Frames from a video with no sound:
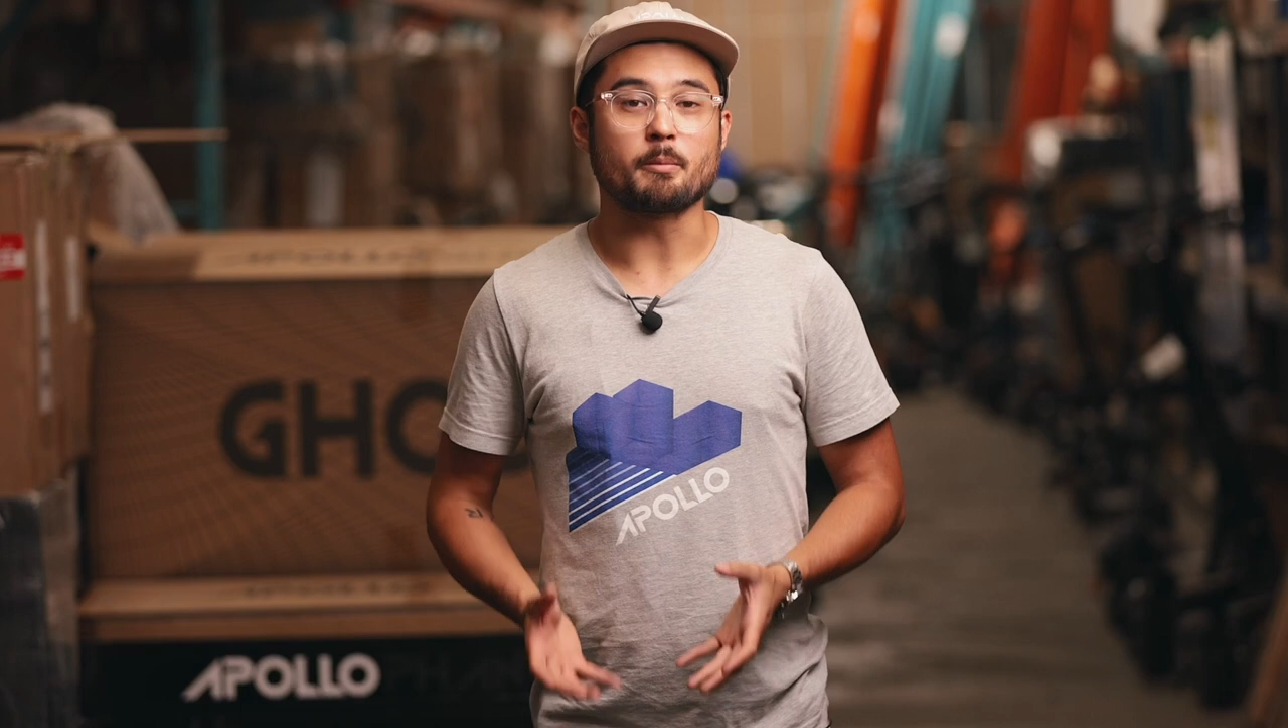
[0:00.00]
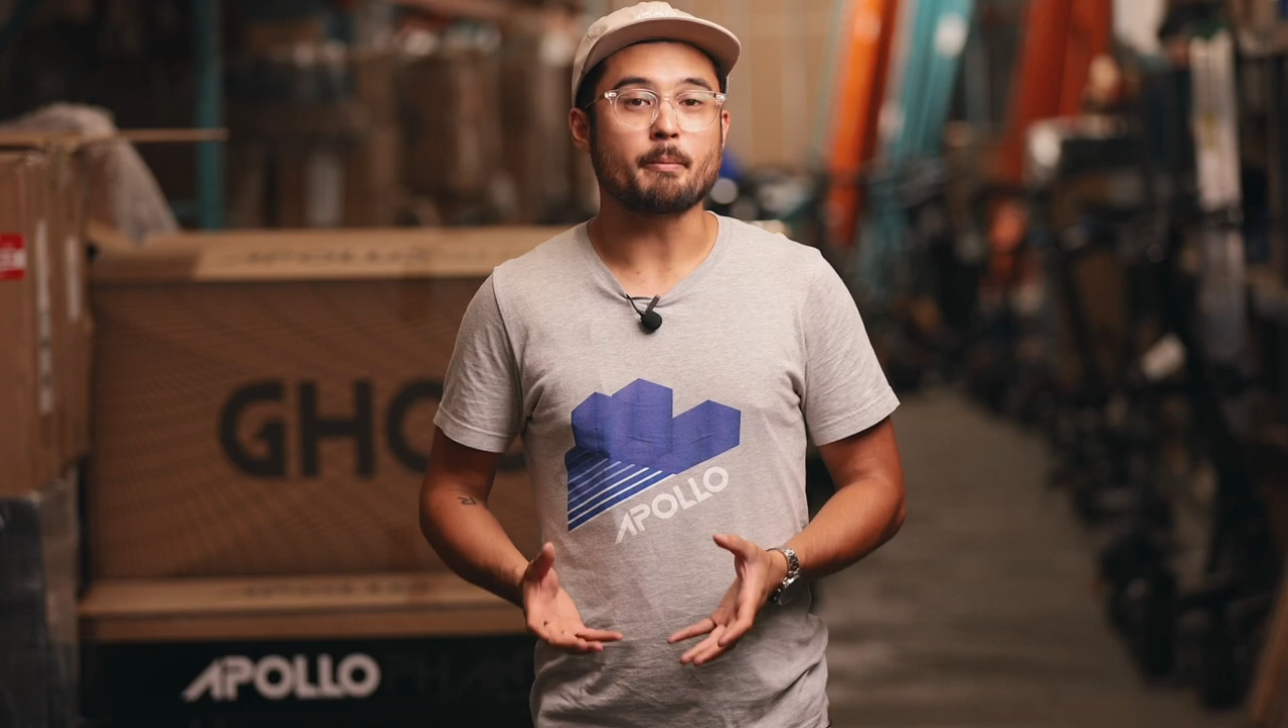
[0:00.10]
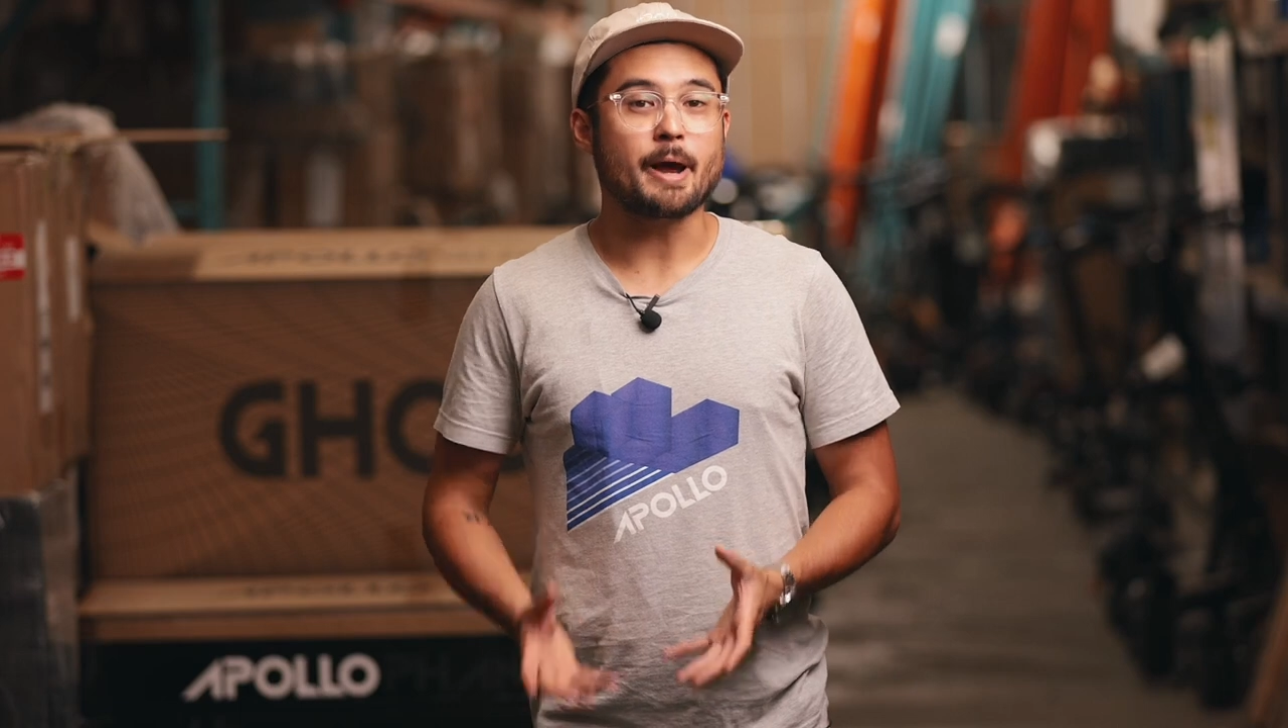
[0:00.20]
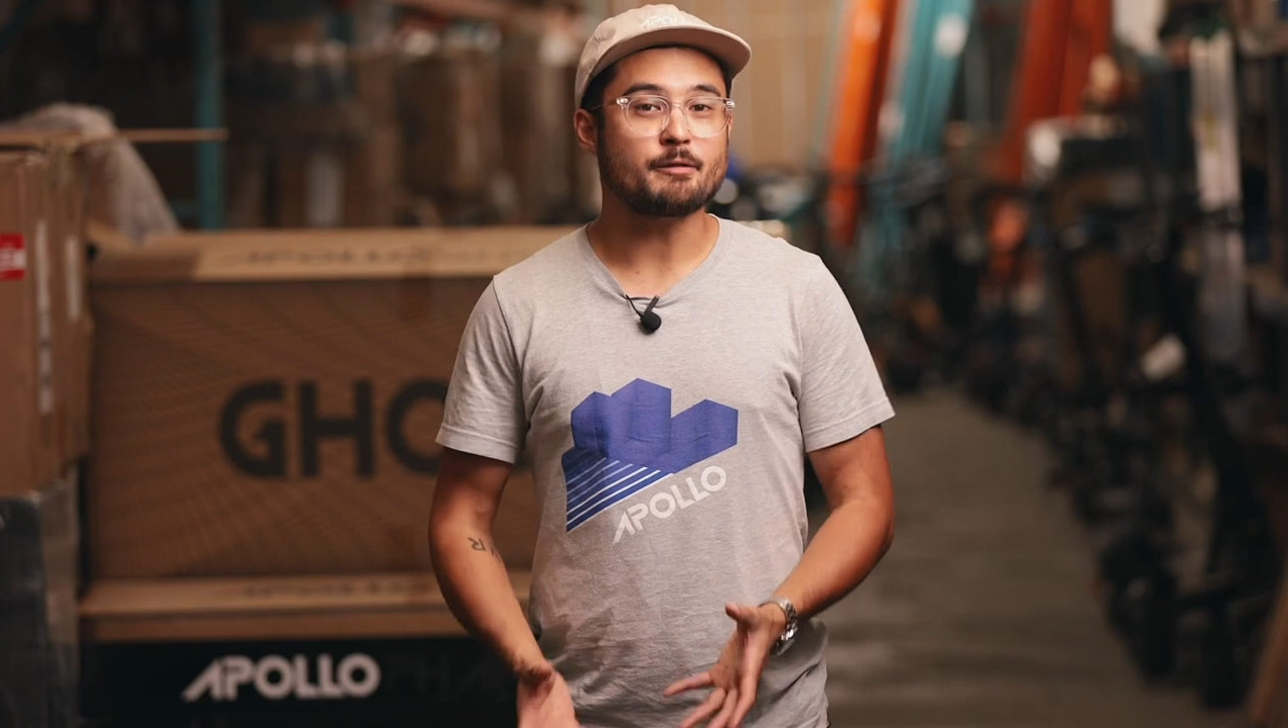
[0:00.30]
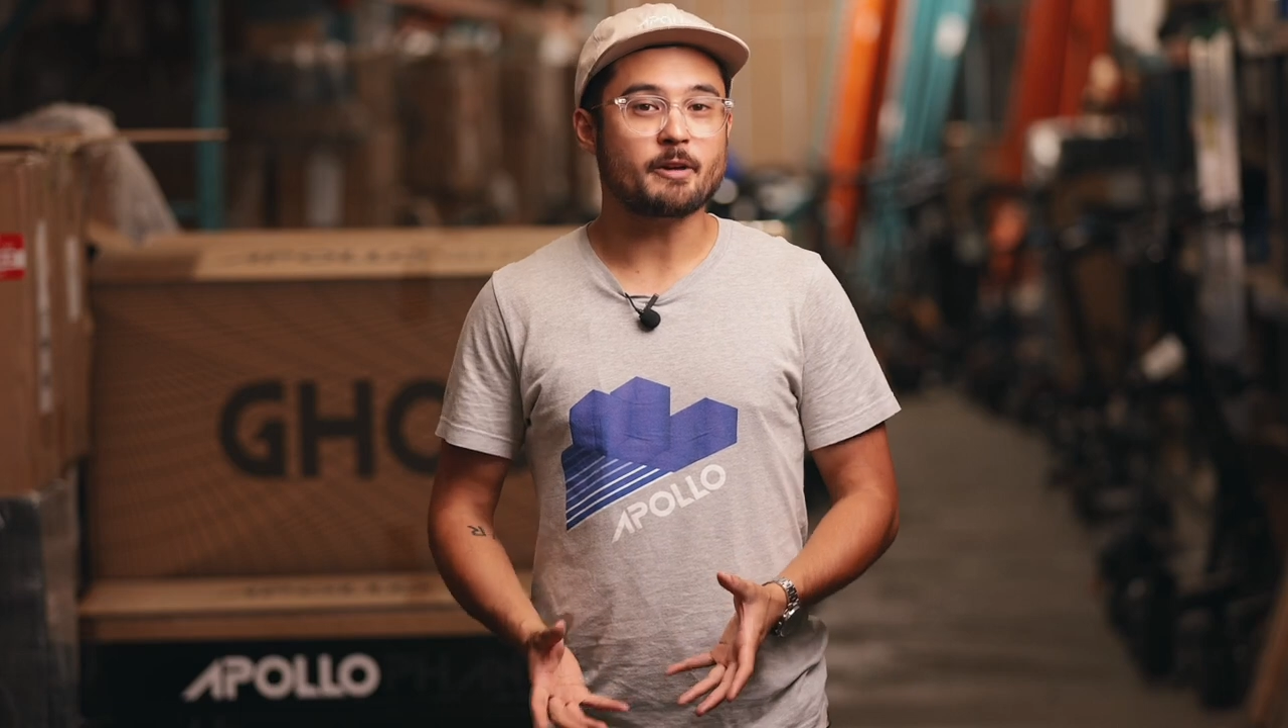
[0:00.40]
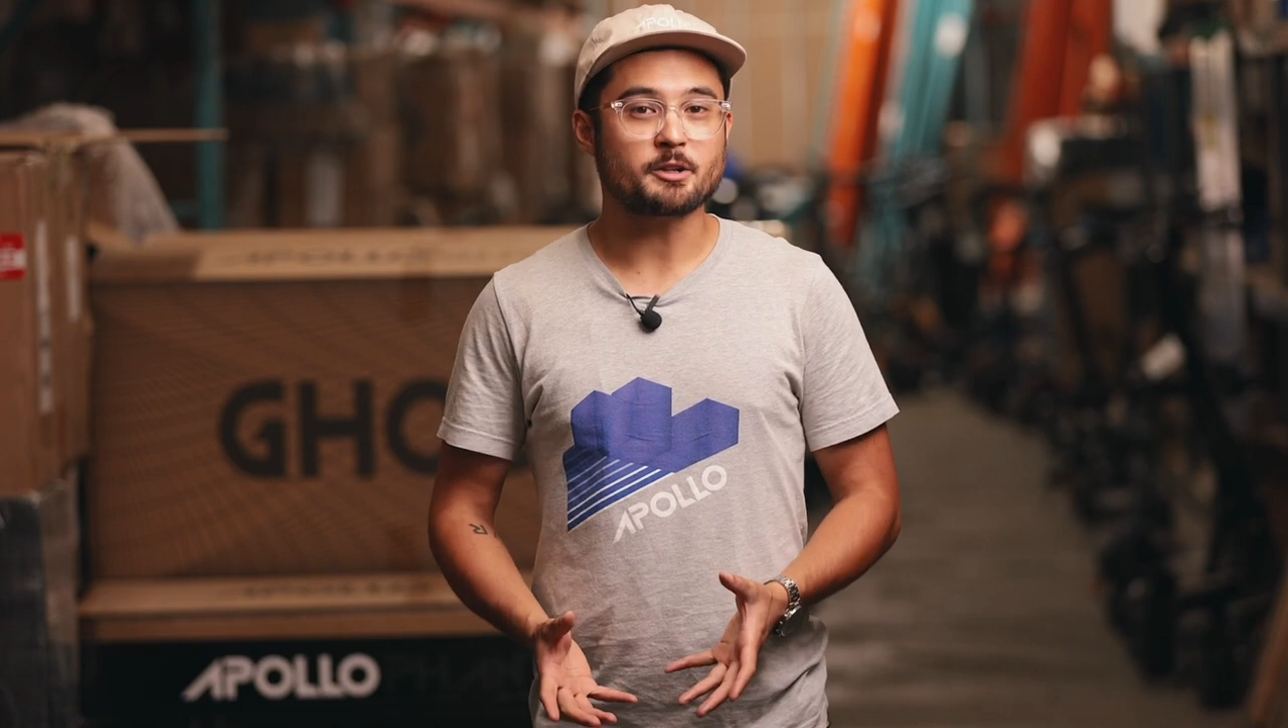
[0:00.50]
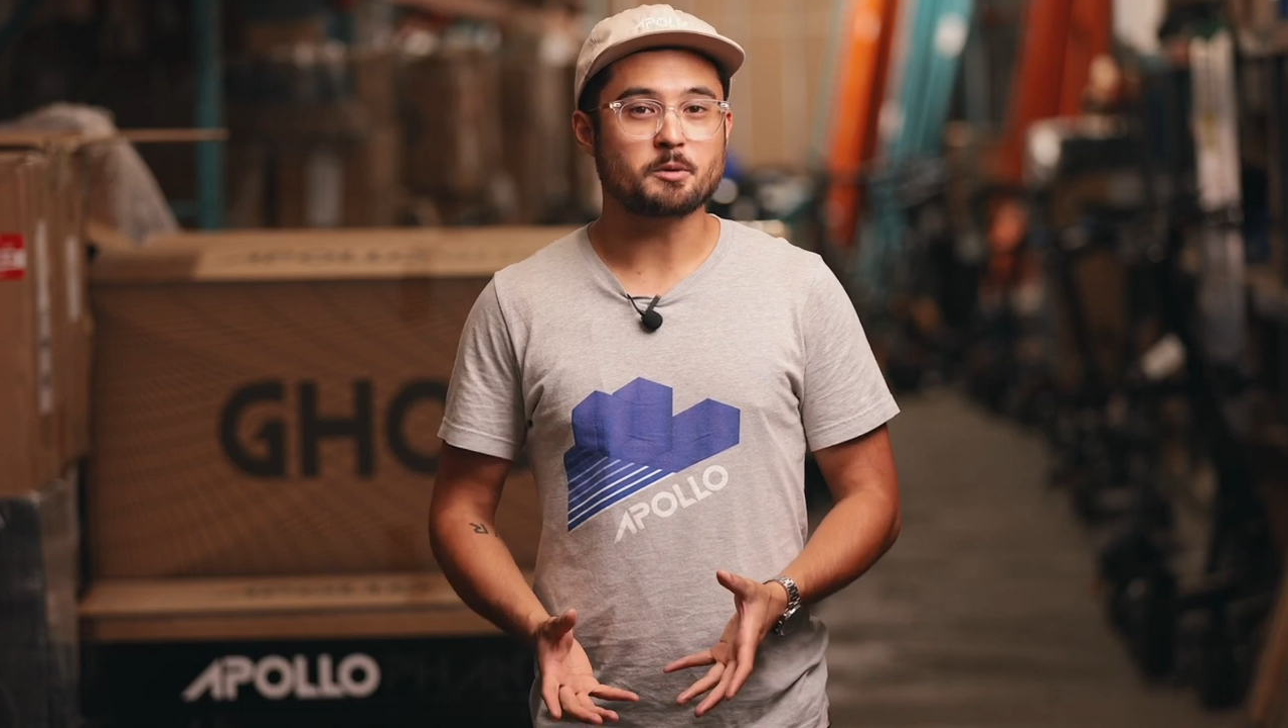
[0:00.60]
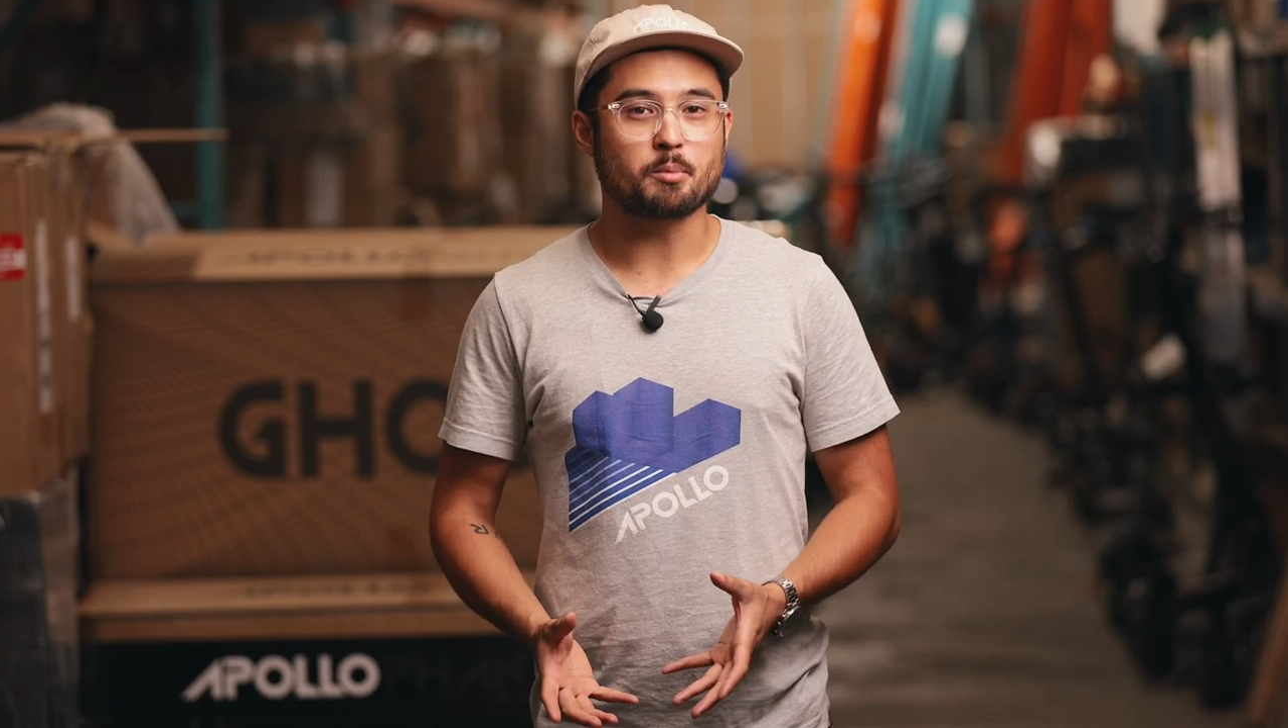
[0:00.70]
manufacturing